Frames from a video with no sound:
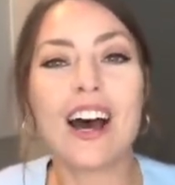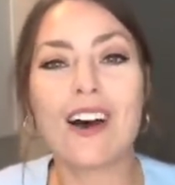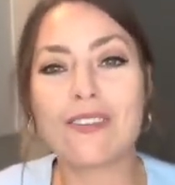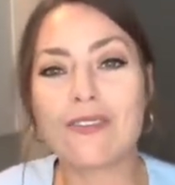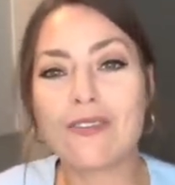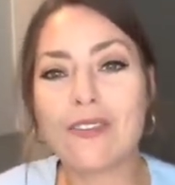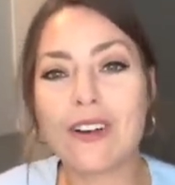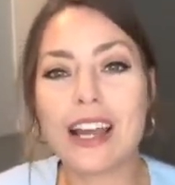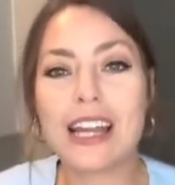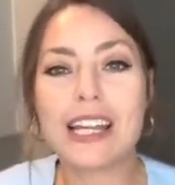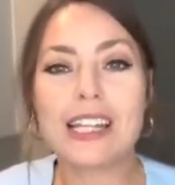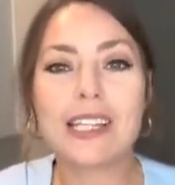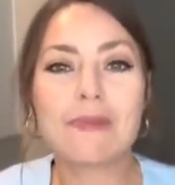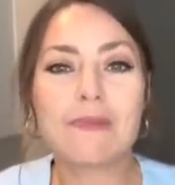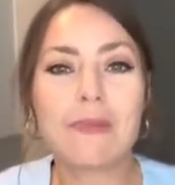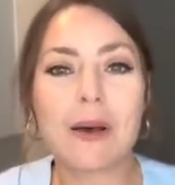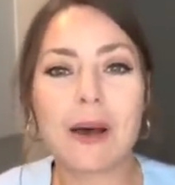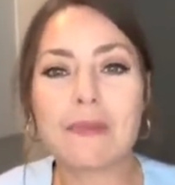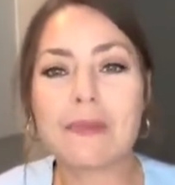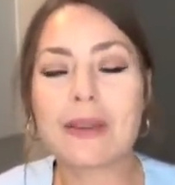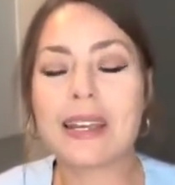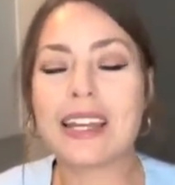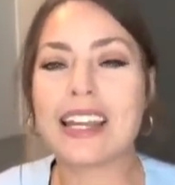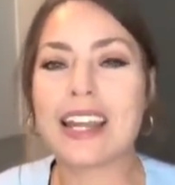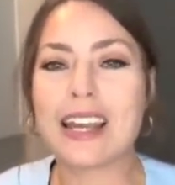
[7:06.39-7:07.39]
of rice,
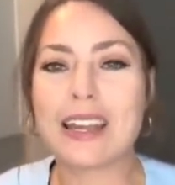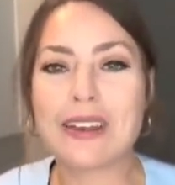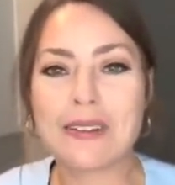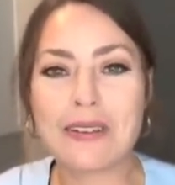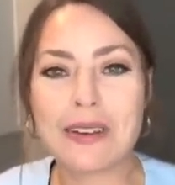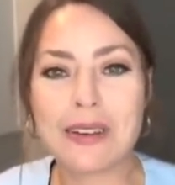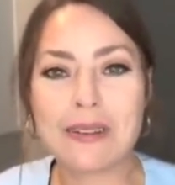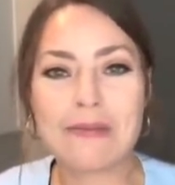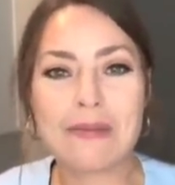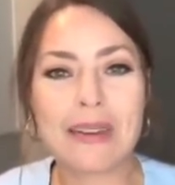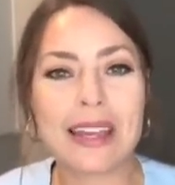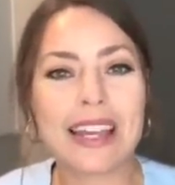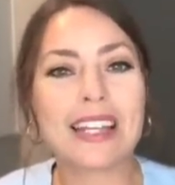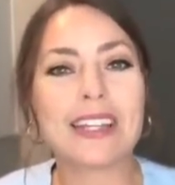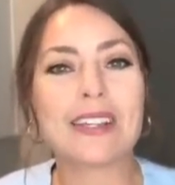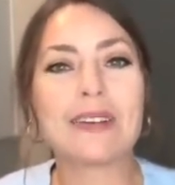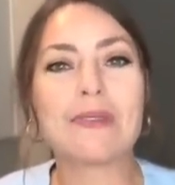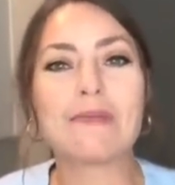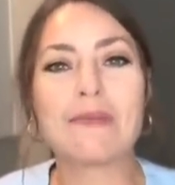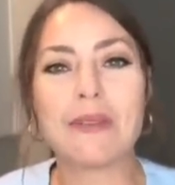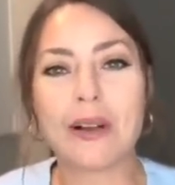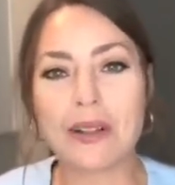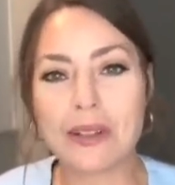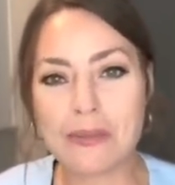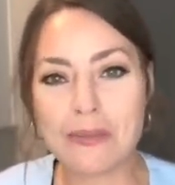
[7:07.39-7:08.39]
pumpkin, and green beans
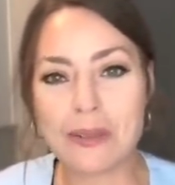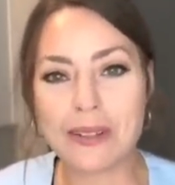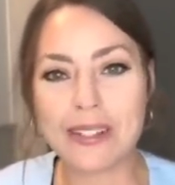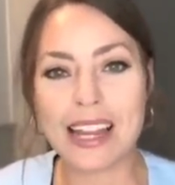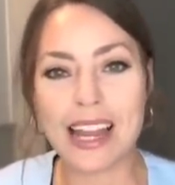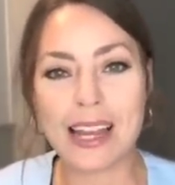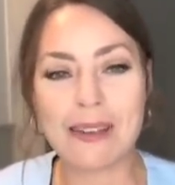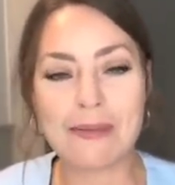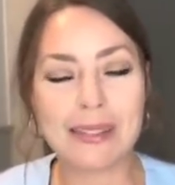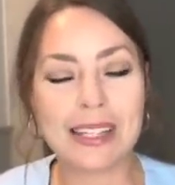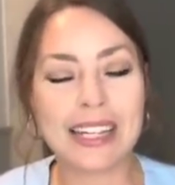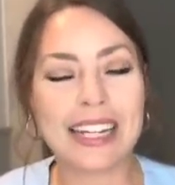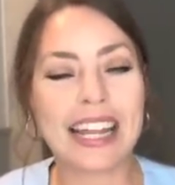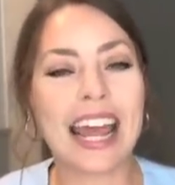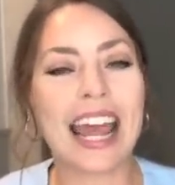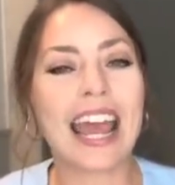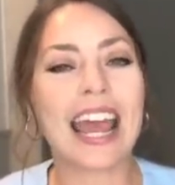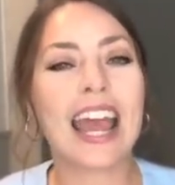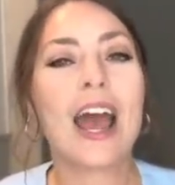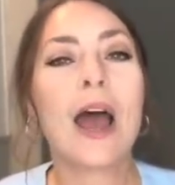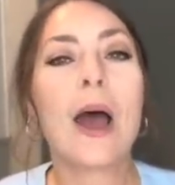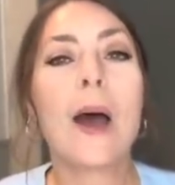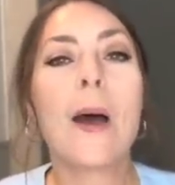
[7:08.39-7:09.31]
multiple times a day.